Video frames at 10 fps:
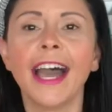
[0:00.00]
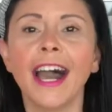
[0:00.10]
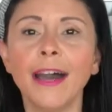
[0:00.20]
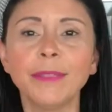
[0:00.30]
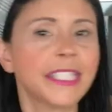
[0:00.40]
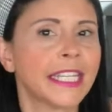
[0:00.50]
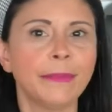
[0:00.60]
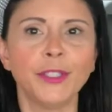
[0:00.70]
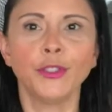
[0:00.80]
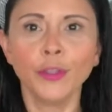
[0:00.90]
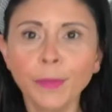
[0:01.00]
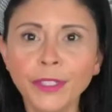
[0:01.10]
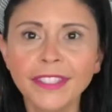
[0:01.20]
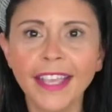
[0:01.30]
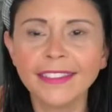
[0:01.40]
It's gonna be
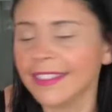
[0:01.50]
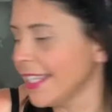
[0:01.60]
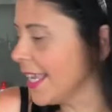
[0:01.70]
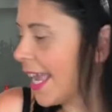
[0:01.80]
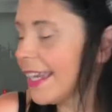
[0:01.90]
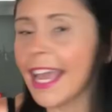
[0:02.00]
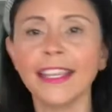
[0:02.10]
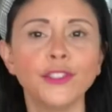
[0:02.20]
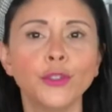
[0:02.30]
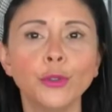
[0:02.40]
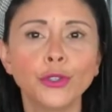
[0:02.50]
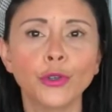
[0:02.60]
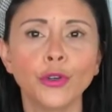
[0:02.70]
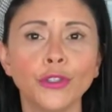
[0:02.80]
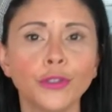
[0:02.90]
super tasty, and as
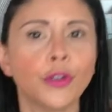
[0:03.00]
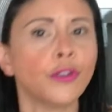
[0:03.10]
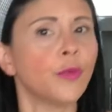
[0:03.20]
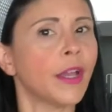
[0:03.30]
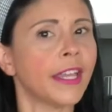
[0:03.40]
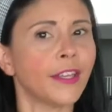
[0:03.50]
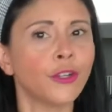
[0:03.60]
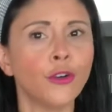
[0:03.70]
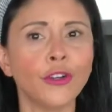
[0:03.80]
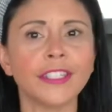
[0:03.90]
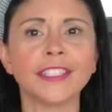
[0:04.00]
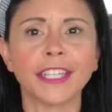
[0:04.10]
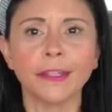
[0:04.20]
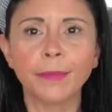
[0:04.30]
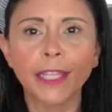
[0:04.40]
usual, you know the way I cook, it's
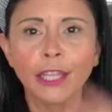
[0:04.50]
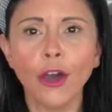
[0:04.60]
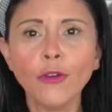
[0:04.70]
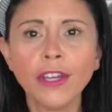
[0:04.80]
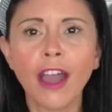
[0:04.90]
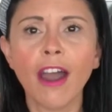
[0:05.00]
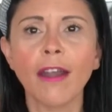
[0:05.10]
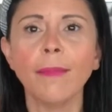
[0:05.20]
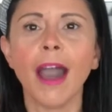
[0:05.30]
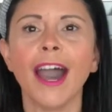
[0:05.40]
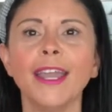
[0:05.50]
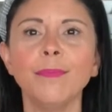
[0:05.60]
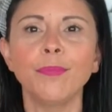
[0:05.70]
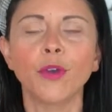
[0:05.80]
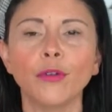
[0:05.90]
gonna be low carb, high
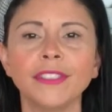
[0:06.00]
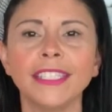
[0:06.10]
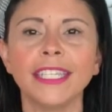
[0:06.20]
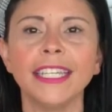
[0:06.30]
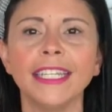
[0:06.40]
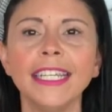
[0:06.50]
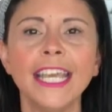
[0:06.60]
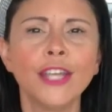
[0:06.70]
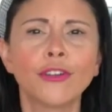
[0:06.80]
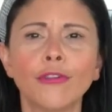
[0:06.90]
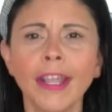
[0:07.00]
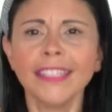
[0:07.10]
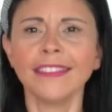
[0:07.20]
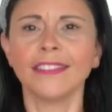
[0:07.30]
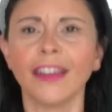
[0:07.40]
protein,
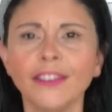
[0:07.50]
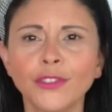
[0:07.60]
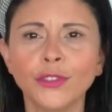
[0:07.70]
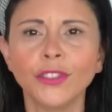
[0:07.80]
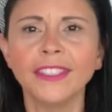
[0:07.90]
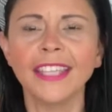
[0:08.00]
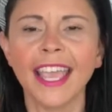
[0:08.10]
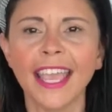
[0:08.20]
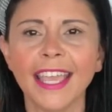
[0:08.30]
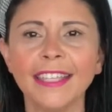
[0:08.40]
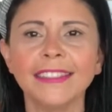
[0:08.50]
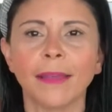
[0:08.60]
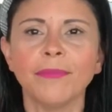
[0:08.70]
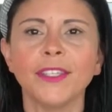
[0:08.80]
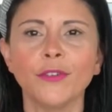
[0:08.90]
great start to the day,
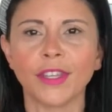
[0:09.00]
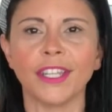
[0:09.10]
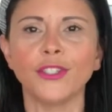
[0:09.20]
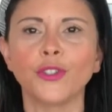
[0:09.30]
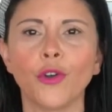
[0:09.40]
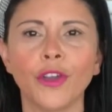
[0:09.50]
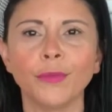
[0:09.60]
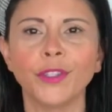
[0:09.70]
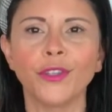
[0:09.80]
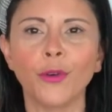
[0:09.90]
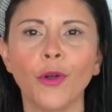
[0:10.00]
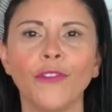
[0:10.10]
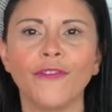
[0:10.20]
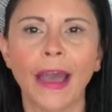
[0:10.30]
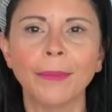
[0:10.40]
something you can enjoy with your
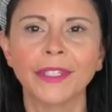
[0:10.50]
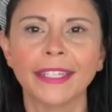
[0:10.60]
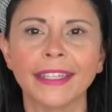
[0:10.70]
whole family.